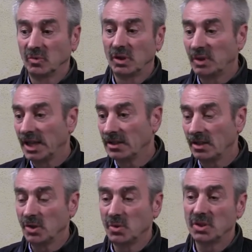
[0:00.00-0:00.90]
when we get
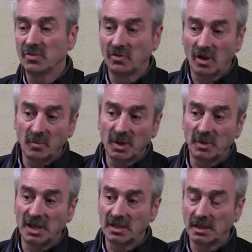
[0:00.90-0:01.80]
the news from the
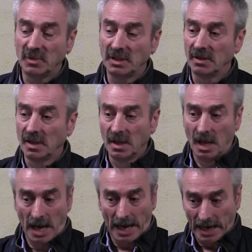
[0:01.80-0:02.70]
media. I mean,
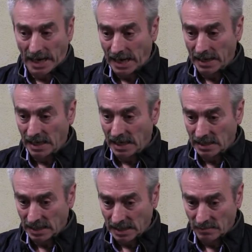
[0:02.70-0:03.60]

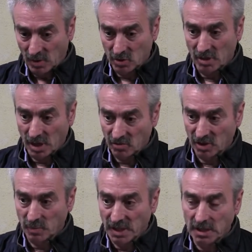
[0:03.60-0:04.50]
in most
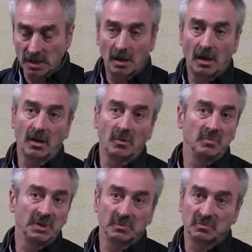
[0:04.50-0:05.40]
countries, media are
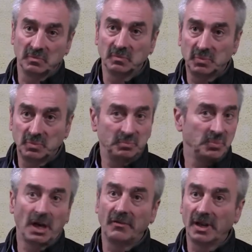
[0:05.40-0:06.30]

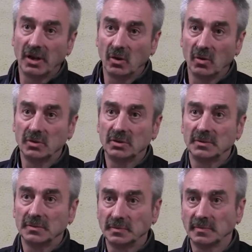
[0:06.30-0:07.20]
privately owned,
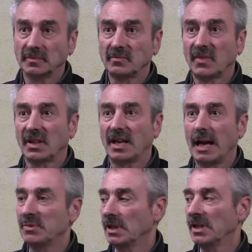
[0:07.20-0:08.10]

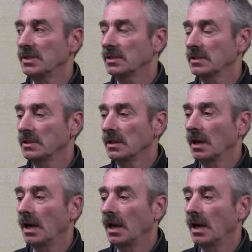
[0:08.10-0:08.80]
capitalists,